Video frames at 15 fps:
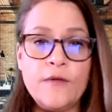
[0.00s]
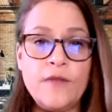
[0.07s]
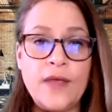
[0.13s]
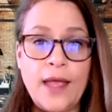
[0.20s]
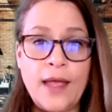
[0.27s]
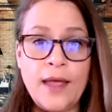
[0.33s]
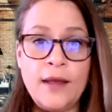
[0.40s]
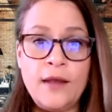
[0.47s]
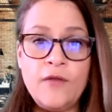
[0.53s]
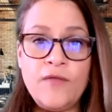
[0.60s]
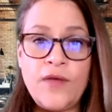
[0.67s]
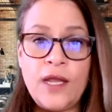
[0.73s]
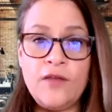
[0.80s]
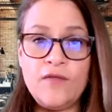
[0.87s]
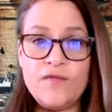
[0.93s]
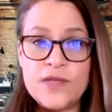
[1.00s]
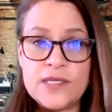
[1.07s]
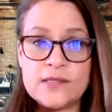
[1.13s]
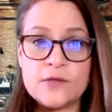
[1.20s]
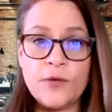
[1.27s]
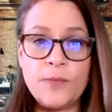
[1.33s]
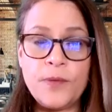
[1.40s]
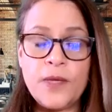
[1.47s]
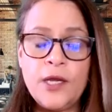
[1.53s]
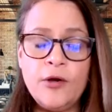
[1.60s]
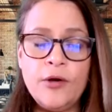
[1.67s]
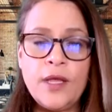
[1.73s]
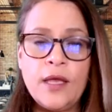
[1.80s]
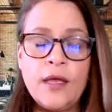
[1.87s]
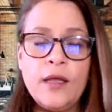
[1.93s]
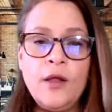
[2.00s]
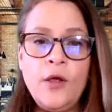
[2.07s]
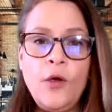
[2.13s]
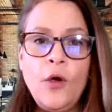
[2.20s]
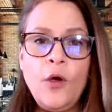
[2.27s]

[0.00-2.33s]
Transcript: at the end of any fiscal period,